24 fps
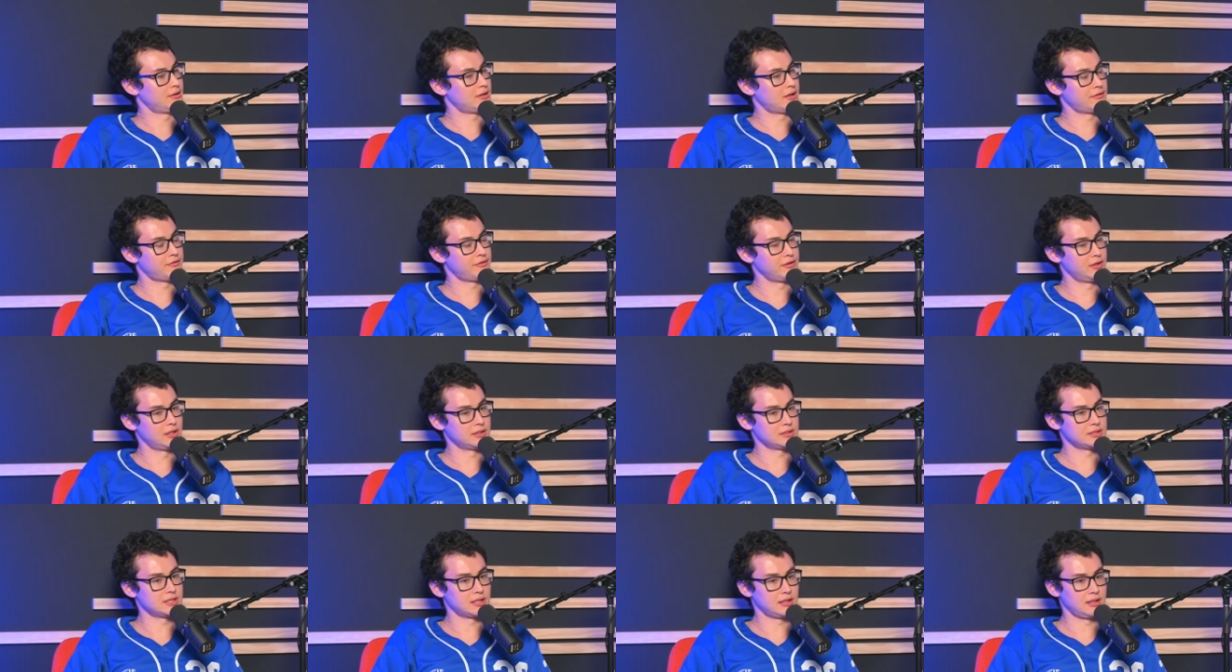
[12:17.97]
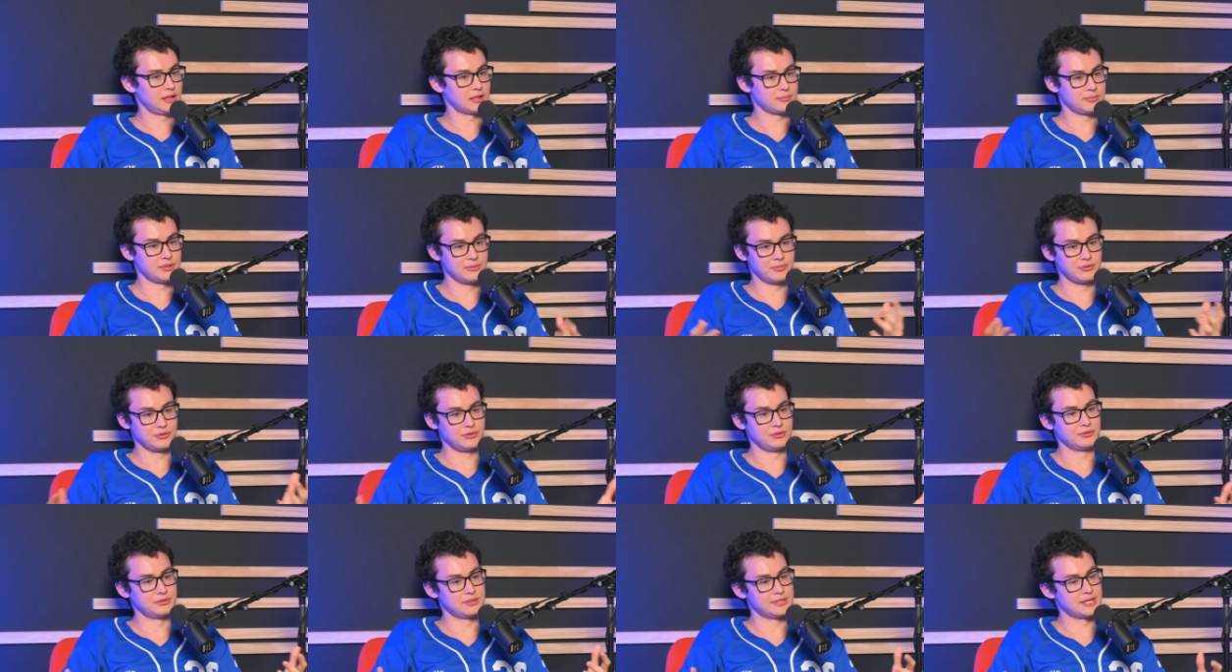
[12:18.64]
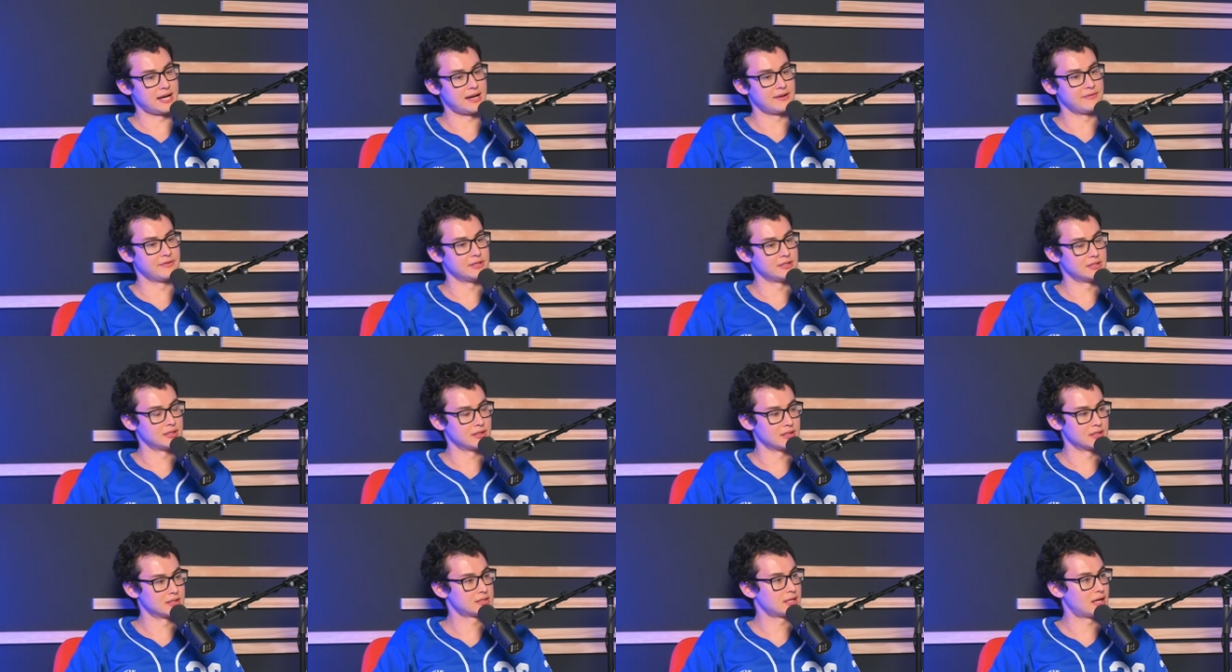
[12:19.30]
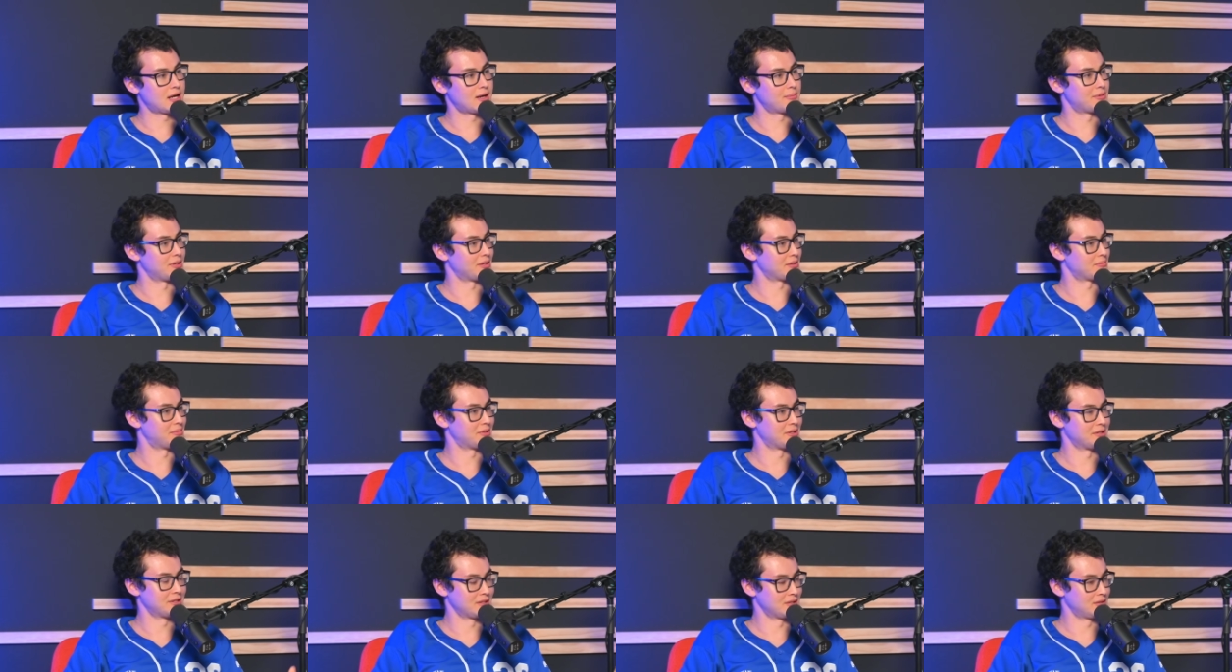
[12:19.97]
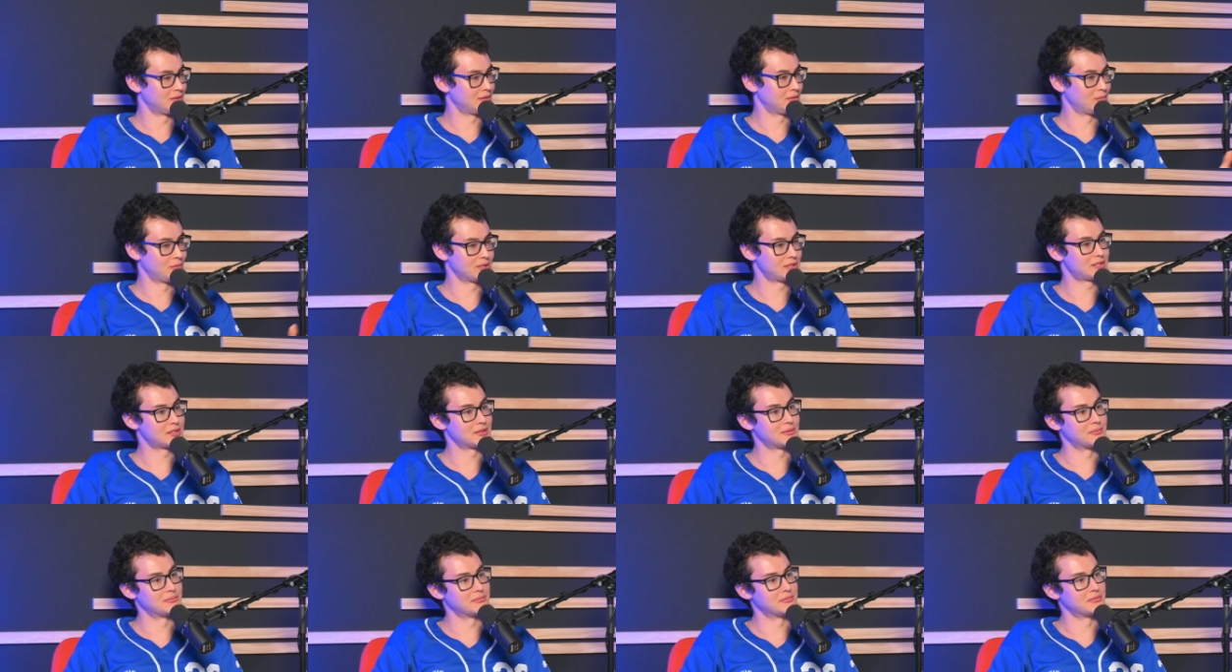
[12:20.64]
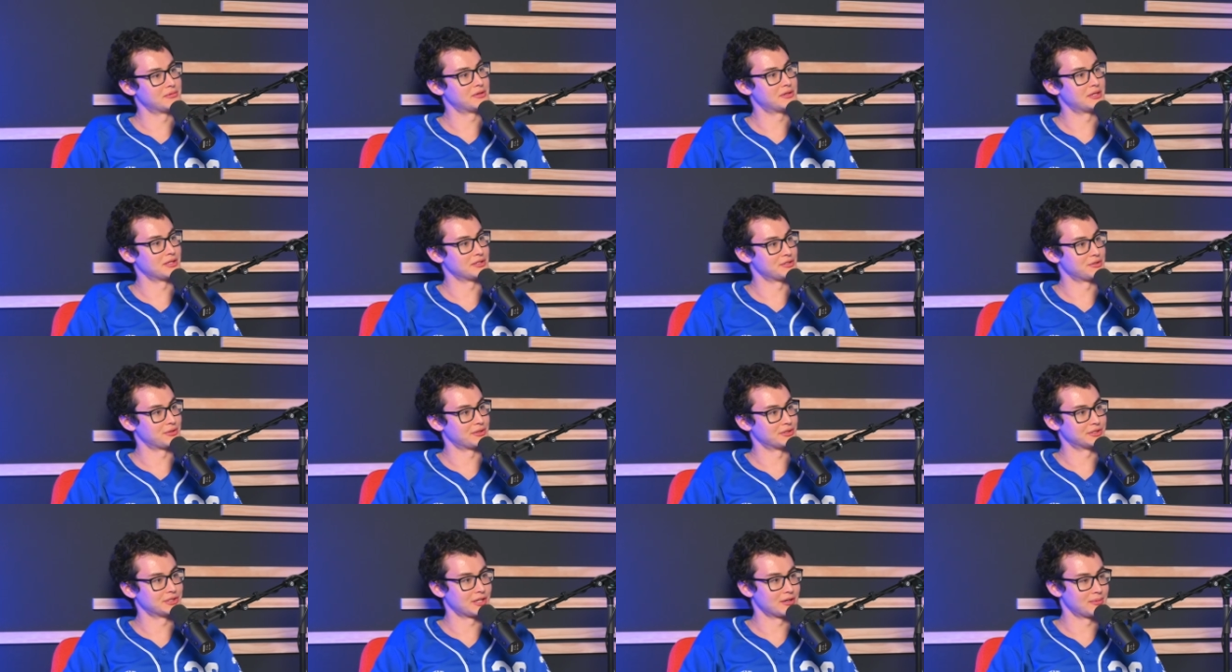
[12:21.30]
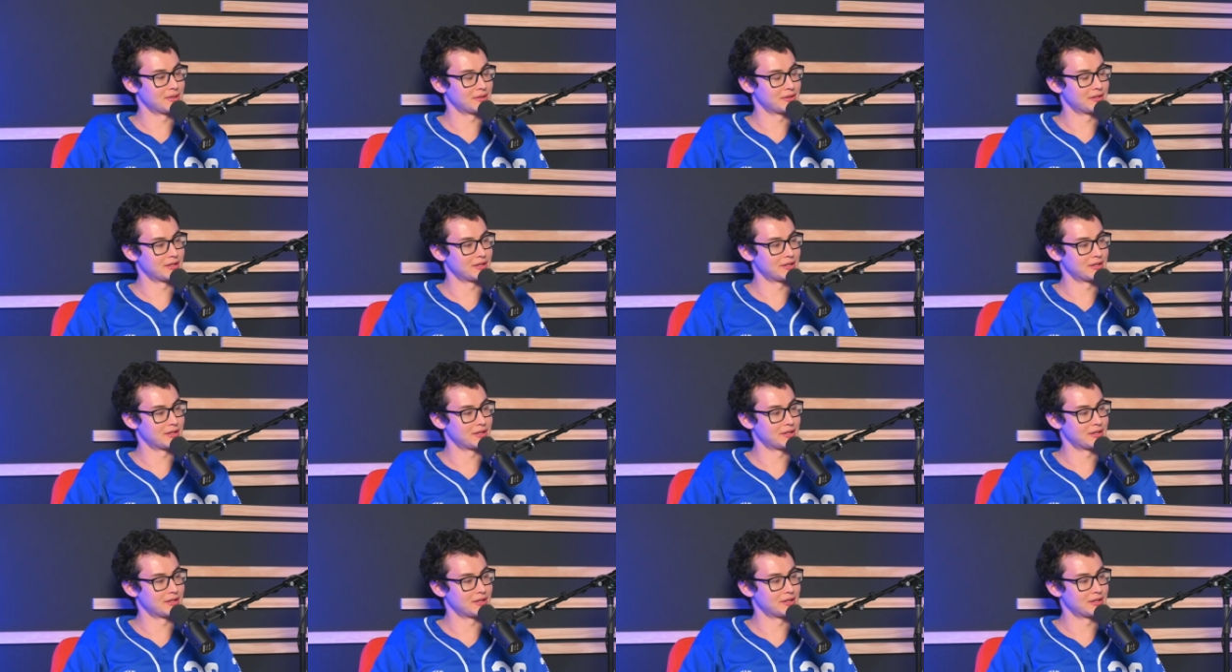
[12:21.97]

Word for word: I feel like not a lot of people dive into this topic, but what's some things you could share about